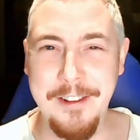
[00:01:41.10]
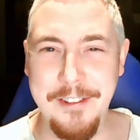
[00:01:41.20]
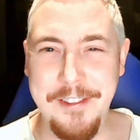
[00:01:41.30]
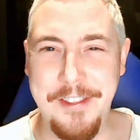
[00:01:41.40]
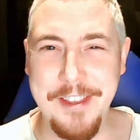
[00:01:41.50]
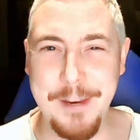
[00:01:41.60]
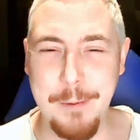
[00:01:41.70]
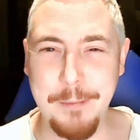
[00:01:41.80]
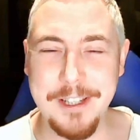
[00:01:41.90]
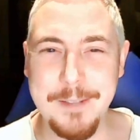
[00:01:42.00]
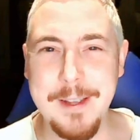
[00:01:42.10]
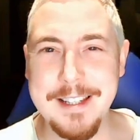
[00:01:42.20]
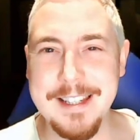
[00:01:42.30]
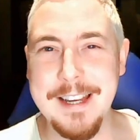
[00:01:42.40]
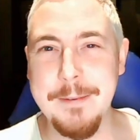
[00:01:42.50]
not the thing you probably
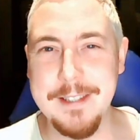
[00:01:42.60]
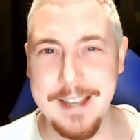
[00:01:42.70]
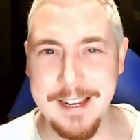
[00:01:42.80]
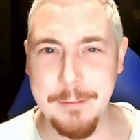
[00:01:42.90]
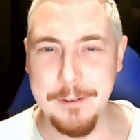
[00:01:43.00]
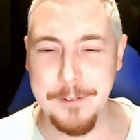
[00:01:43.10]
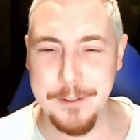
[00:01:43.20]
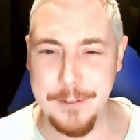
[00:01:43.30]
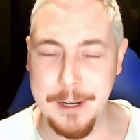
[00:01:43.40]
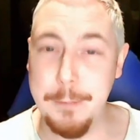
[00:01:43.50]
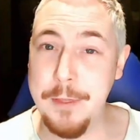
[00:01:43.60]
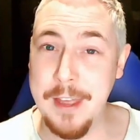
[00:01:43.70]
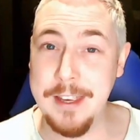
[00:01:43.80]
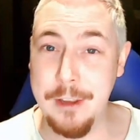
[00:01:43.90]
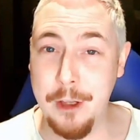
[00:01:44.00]
expected to hear me saying in my first video, but
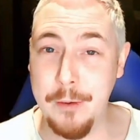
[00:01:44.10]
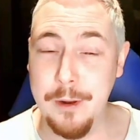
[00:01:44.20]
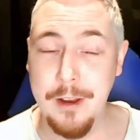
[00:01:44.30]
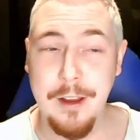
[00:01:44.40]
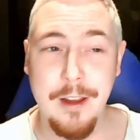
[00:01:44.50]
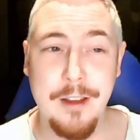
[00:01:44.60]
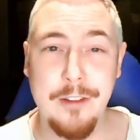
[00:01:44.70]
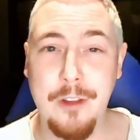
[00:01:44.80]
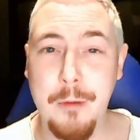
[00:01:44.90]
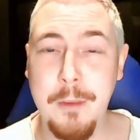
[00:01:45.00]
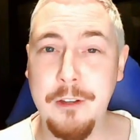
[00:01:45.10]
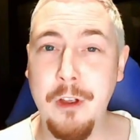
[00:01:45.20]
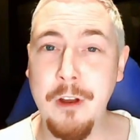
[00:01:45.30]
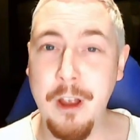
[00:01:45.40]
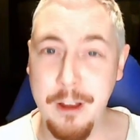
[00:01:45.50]
there you go. So my
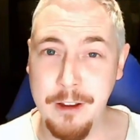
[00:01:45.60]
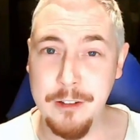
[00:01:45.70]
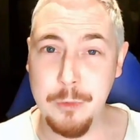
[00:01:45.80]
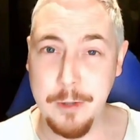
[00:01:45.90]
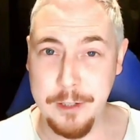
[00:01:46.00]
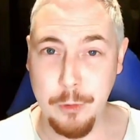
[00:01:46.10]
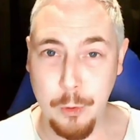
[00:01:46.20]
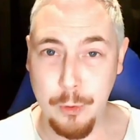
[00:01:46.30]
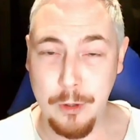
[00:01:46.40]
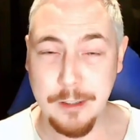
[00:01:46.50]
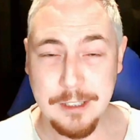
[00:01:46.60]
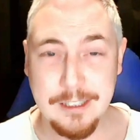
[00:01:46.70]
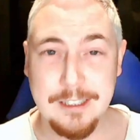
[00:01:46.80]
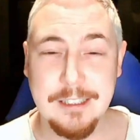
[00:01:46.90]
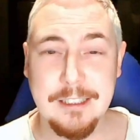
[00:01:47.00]
tongue hurts when I talk,
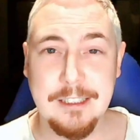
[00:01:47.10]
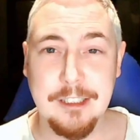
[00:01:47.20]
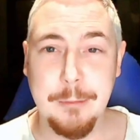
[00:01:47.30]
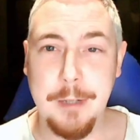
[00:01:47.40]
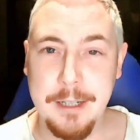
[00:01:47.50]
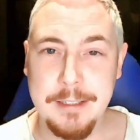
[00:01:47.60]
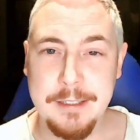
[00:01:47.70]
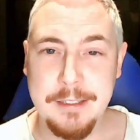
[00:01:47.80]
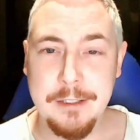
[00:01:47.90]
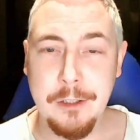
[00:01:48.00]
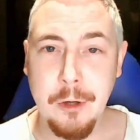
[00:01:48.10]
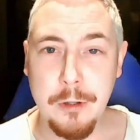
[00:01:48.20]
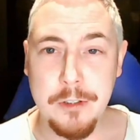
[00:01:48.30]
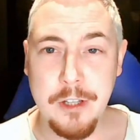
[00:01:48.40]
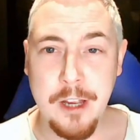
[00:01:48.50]
but I
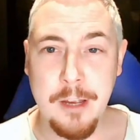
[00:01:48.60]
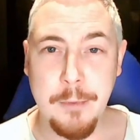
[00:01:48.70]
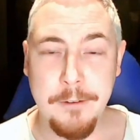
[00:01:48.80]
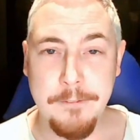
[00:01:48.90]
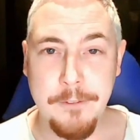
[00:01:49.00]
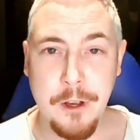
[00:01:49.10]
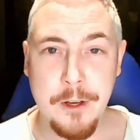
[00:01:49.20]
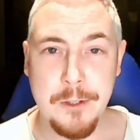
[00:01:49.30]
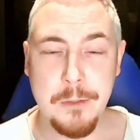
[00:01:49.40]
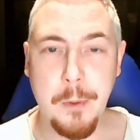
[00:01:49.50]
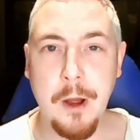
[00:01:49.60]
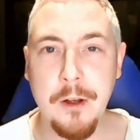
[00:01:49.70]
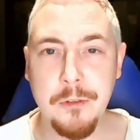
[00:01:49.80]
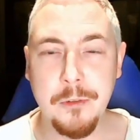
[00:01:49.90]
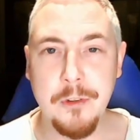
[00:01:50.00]
got uh, my first
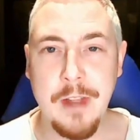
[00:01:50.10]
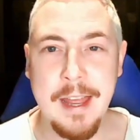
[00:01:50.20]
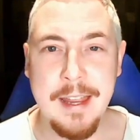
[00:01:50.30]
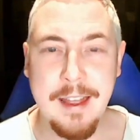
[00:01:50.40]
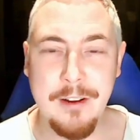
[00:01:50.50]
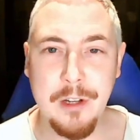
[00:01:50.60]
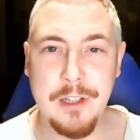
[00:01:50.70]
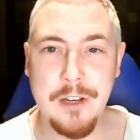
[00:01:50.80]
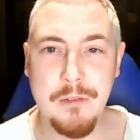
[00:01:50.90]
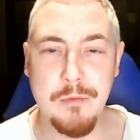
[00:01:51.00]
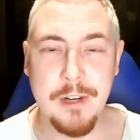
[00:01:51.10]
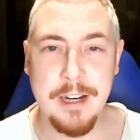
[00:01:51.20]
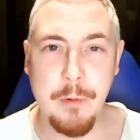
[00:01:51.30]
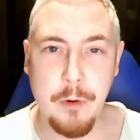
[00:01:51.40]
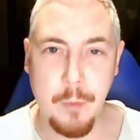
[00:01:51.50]
parcel today, and I didn't
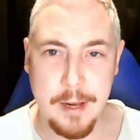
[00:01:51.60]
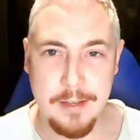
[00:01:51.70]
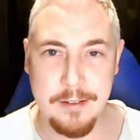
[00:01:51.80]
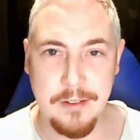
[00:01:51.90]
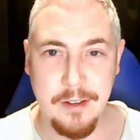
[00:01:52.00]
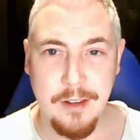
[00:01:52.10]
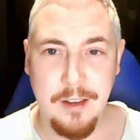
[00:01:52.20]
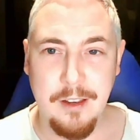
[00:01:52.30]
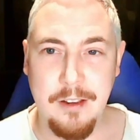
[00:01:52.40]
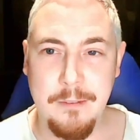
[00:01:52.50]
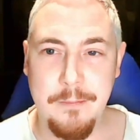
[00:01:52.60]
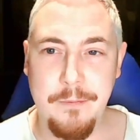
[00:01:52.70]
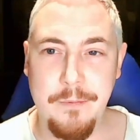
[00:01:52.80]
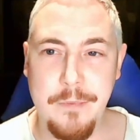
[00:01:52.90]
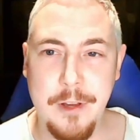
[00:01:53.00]
really want to wait
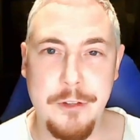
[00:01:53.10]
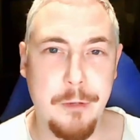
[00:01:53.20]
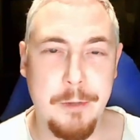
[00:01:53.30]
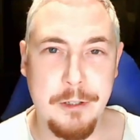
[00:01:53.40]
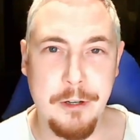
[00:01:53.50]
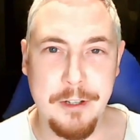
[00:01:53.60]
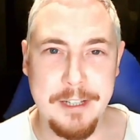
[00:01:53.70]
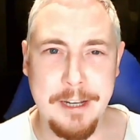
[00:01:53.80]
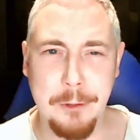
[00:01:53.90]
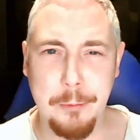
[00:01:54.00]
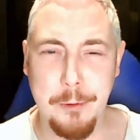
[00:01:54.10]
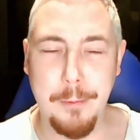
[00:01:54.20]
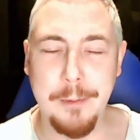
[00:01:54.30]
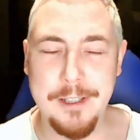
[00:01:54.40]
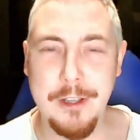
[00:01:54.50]
um, until my tongue had healed
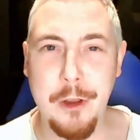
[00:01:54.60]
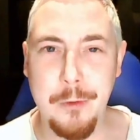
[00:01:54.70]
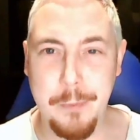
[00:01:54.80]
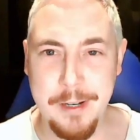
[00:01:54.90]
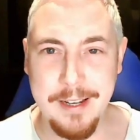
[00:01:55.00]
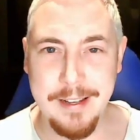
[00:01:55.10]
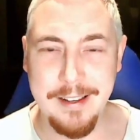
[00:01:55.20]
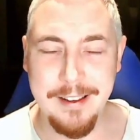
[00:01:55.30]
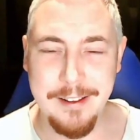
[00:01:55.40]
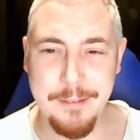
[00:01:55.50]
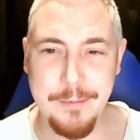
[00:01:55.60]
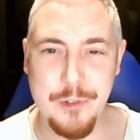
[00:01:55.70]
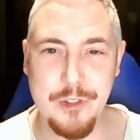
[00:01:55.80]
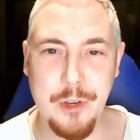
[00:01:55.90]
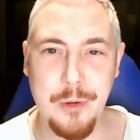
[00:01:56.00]
properly to open it. Um,
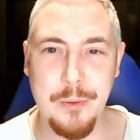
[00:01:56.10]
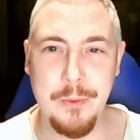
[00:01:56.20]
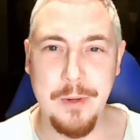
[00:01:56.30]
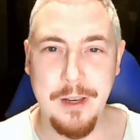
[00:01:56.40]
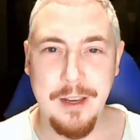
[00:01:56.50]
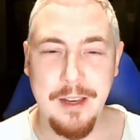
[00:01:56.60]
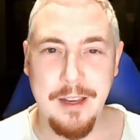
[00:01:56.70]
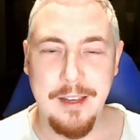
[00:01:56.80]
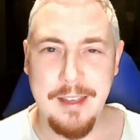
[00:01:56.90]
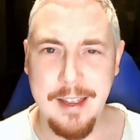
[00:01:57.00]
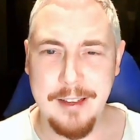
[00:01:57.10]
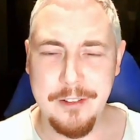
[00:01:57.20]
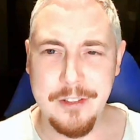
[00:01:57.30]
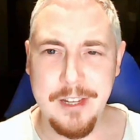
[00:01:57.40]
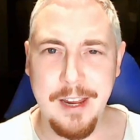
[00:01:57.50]
so yeah,
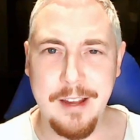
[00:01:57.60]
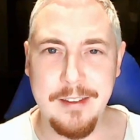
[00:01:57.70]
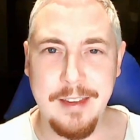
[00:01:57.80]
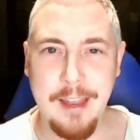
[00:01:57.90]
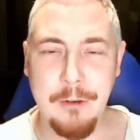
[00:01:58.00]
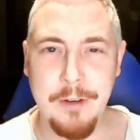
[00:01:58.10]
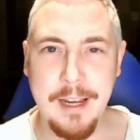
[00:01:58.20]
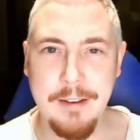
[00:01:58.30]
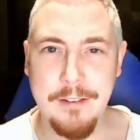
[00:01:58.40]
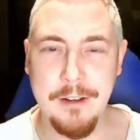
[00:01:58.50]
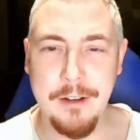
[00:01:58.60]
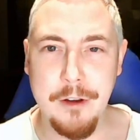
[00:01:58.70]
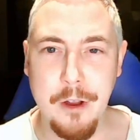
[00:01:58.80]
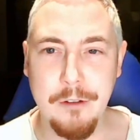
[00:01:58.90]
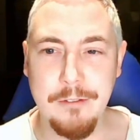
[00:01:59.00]
just eager to get on here and, and
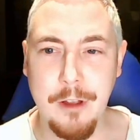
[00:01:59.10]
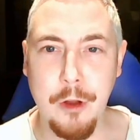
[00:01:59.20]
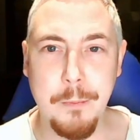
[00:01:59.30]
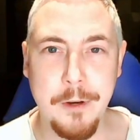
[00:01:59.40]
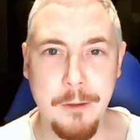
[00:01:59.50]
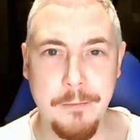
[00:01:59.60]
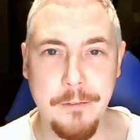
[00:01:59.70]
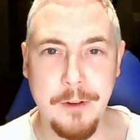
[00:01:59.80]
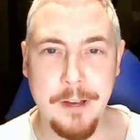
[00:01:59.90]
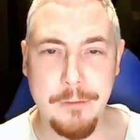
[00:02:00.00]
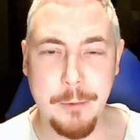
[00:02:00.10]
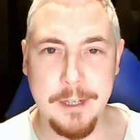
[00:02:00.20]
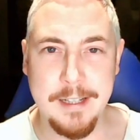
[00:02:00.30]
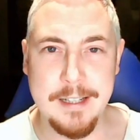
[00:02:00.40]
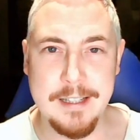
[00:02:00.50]
open up for
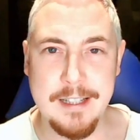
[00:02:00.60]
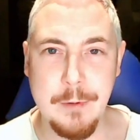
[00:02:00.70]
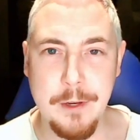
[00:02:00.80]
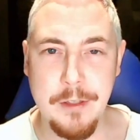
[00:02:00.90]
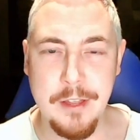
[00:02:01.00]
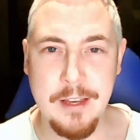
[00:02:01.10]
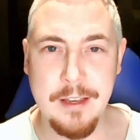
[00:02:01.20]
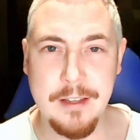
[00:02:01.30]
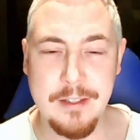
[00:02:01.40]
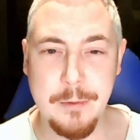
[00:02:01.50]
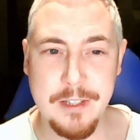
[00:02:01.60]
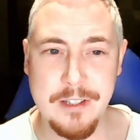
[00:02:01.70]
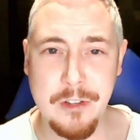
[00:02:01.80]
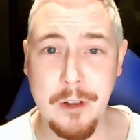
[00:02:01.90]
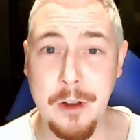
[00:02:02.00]
everybody, see what you think, see what's
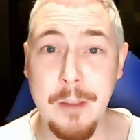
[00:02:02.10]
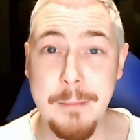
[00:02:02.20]
inside. I'm